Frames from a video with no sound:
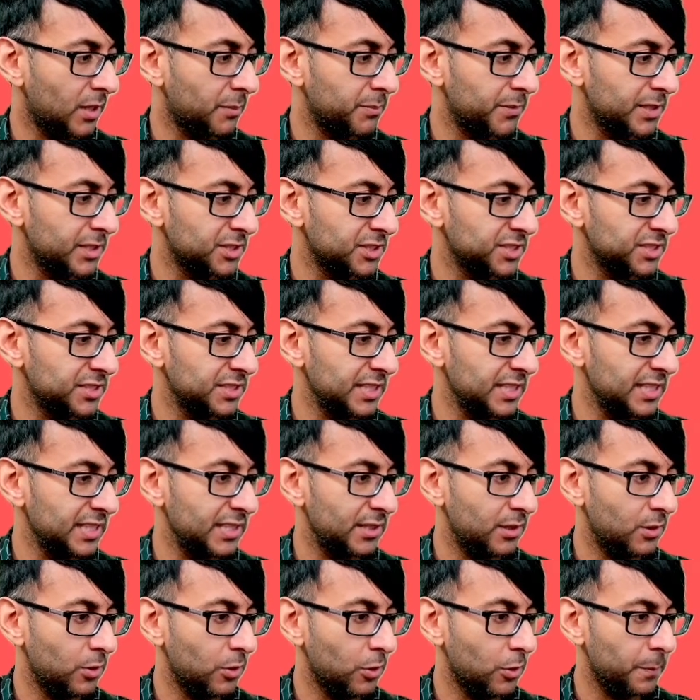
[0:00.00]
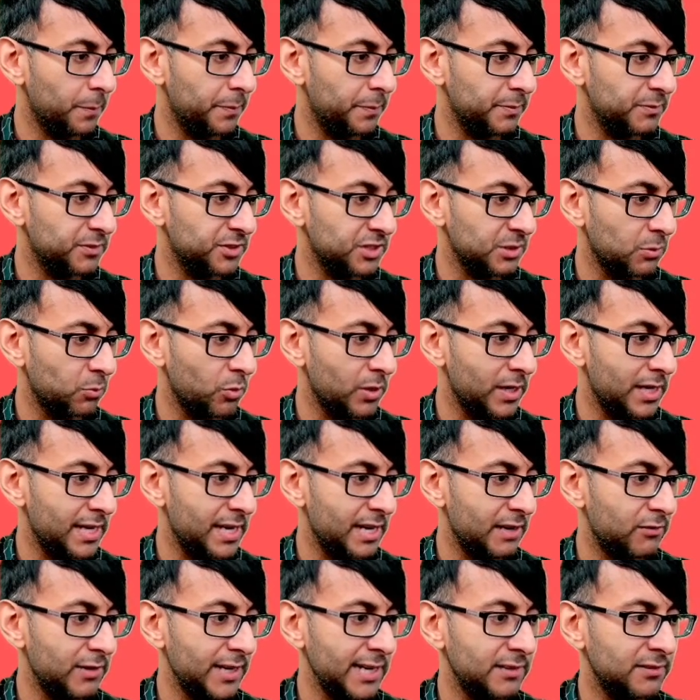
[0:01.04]
I'm going to stick it up
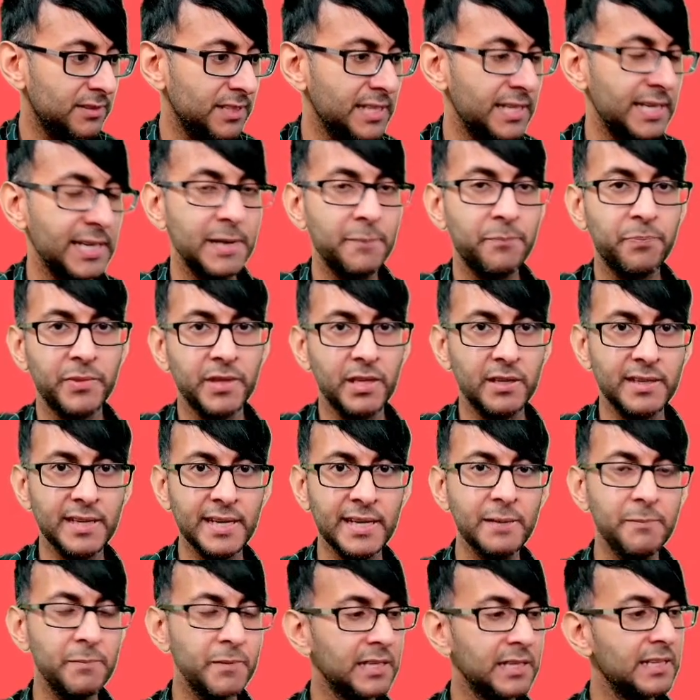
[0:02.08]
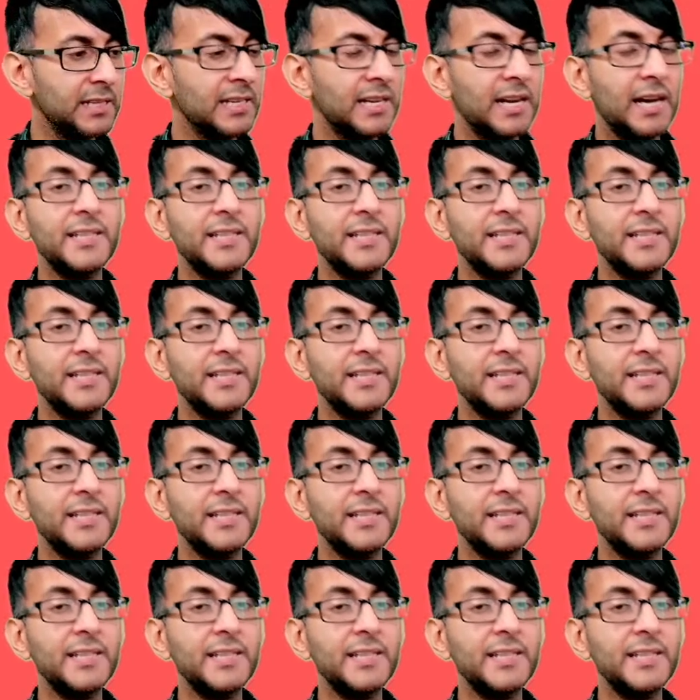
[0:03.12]
somewhere around here. Okay.